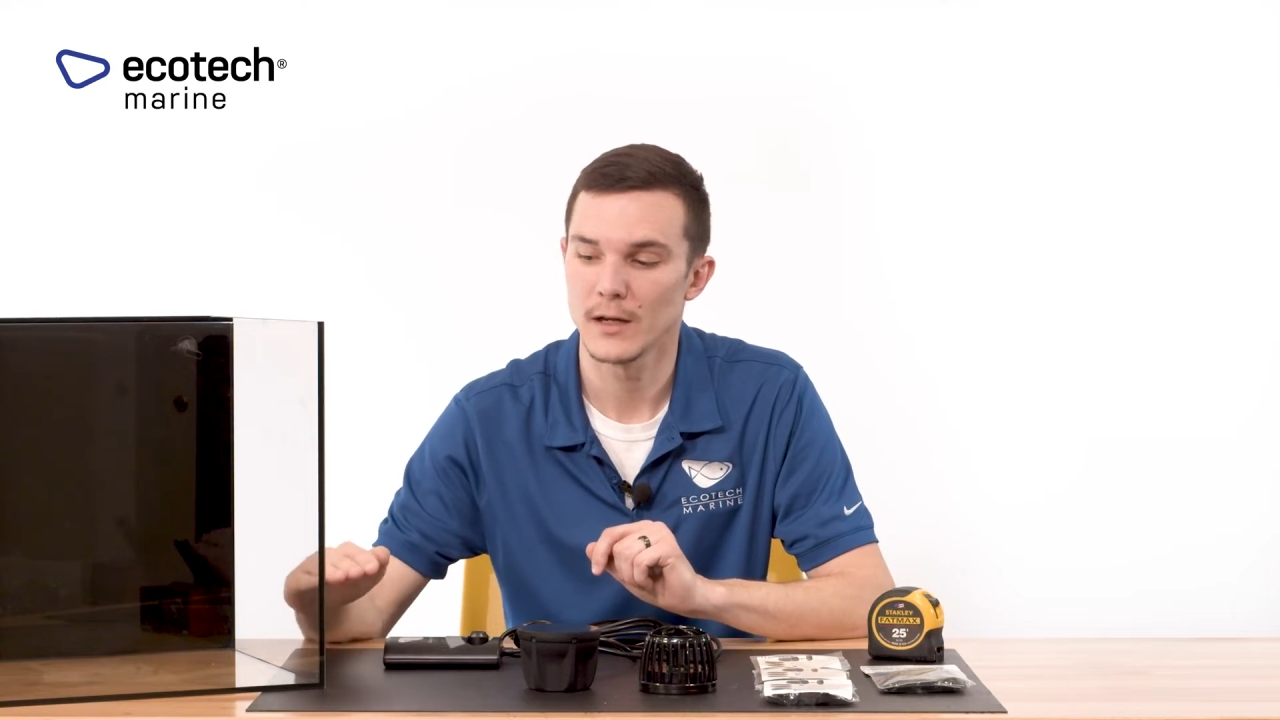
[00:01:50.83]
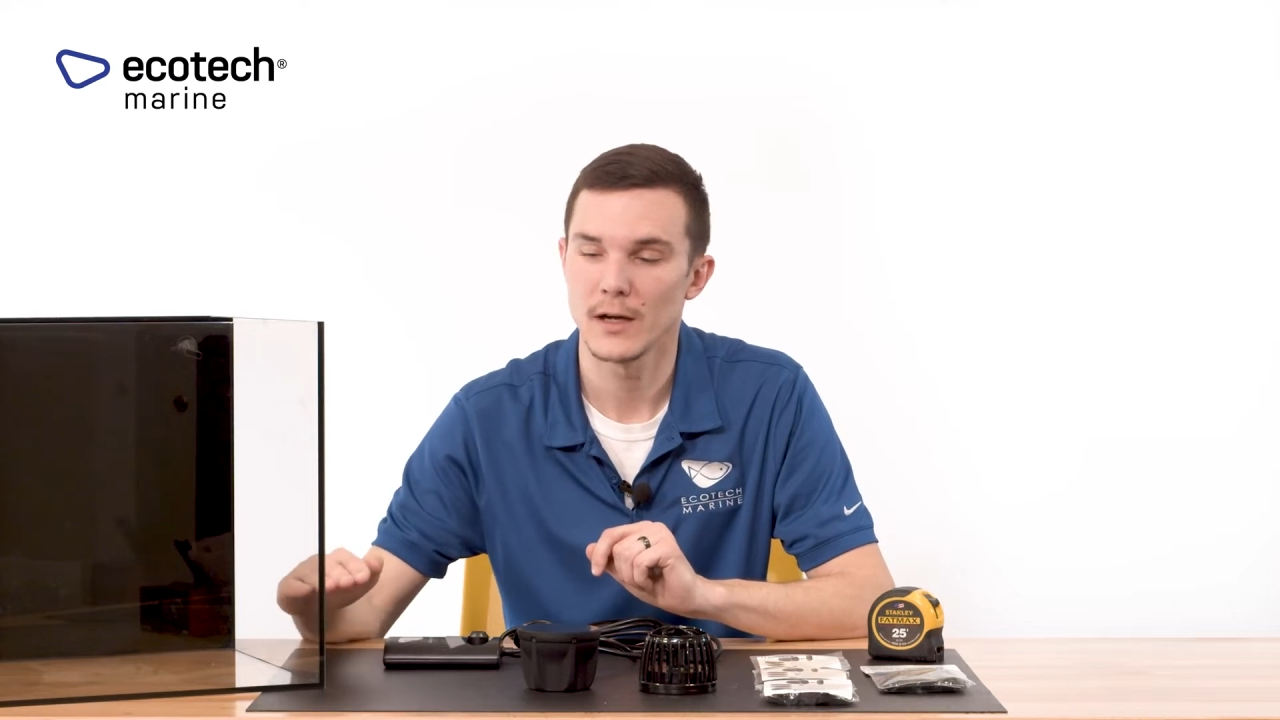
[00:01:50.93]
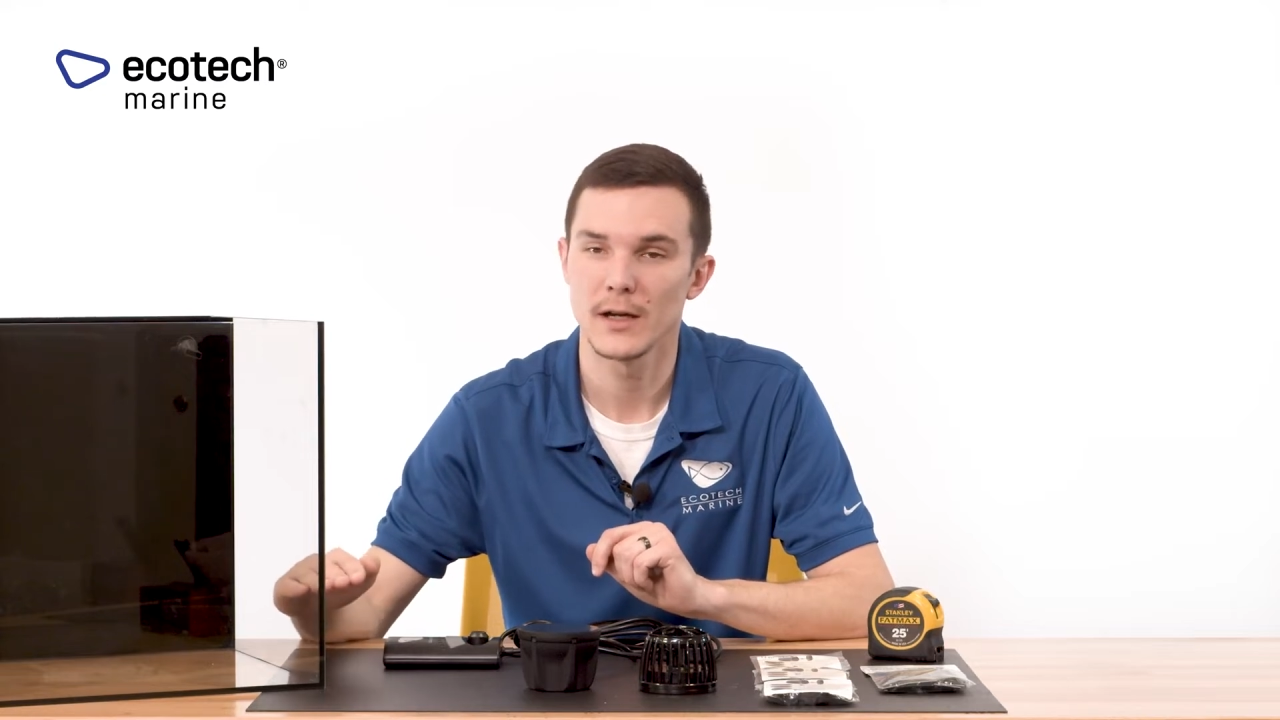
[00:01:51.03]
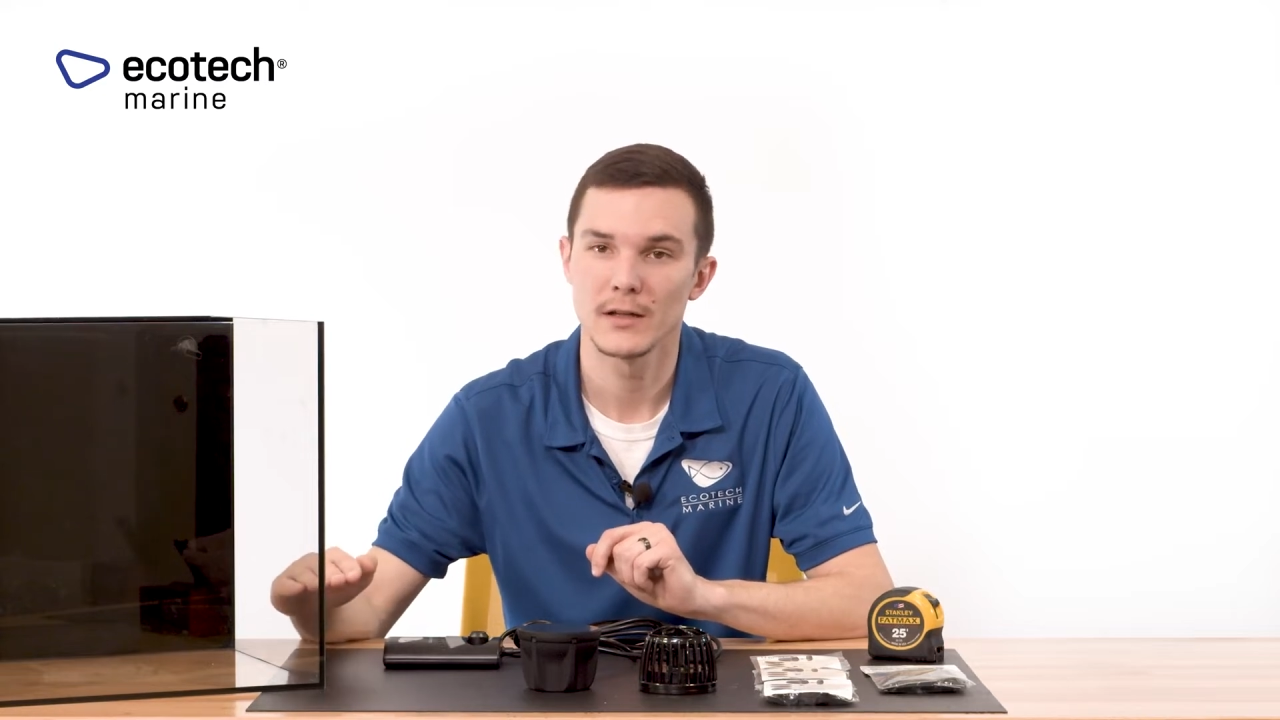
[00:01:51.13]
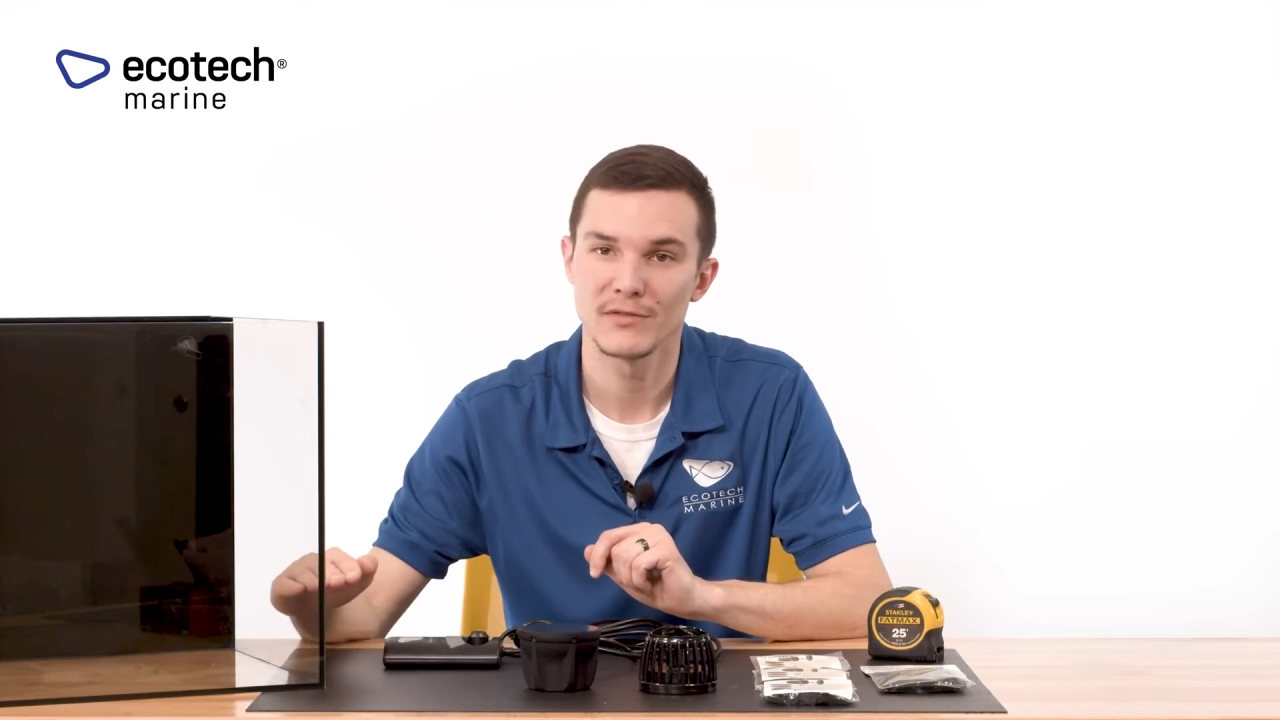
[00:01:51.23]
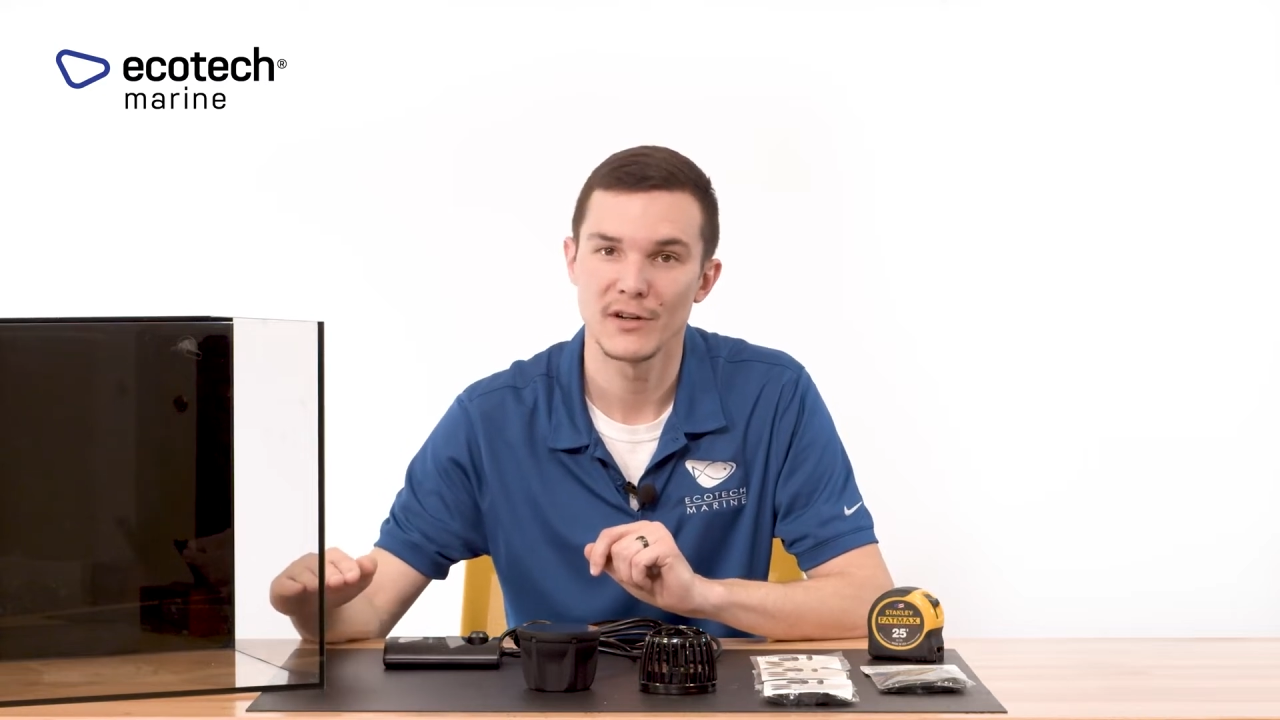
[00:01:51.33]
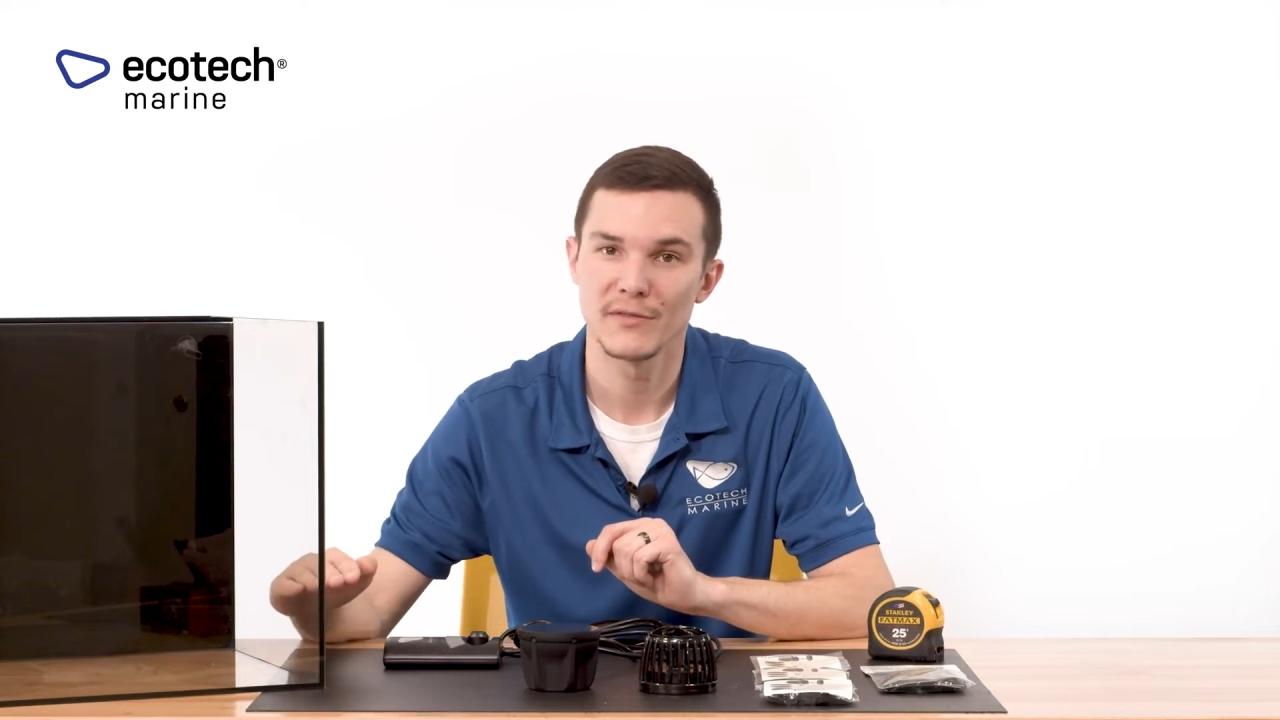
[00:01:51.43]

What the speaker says: high enough